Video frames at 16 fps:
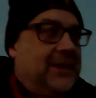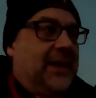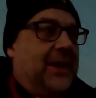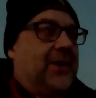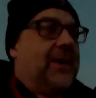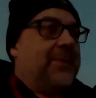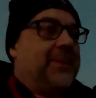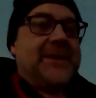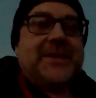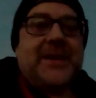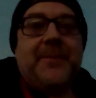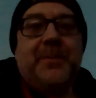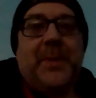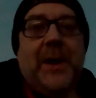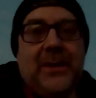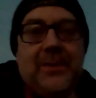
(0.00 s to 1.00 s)
crappy
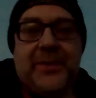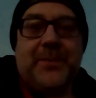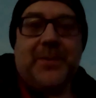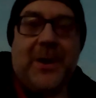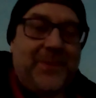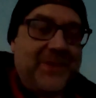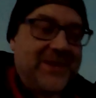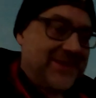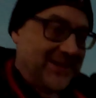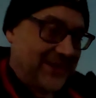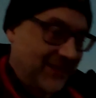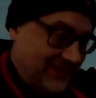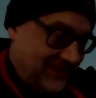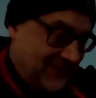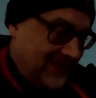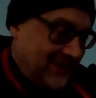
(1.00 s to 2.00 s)
£10 thermometer
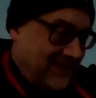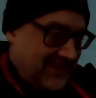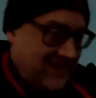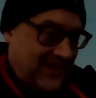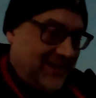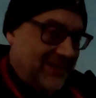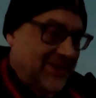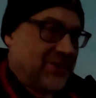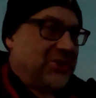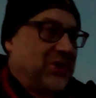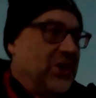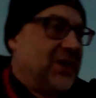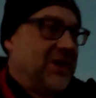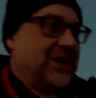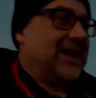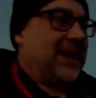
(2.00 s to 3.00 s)
and I
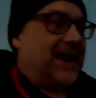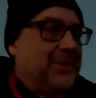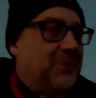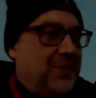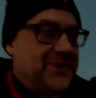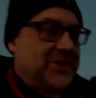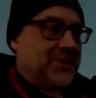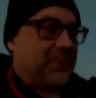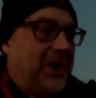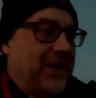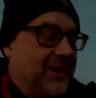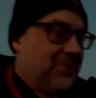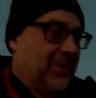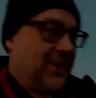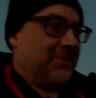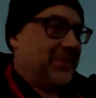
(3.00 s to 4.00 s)
stuck it in like one spring
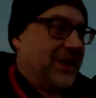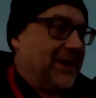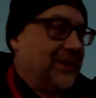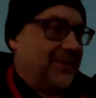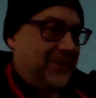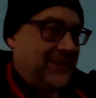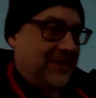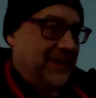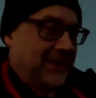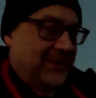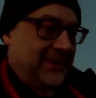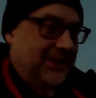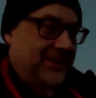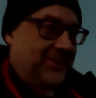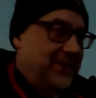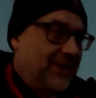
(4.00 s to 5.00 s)
or one bit of
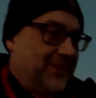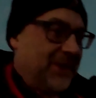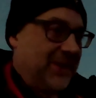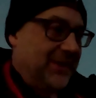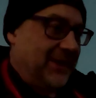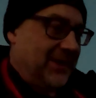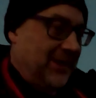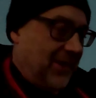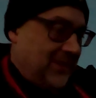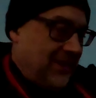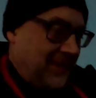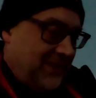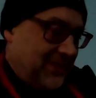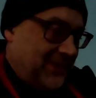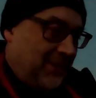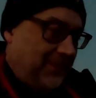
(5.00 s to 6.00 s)
the river. You know,
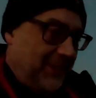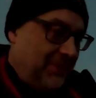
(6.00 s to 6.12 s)
there'll be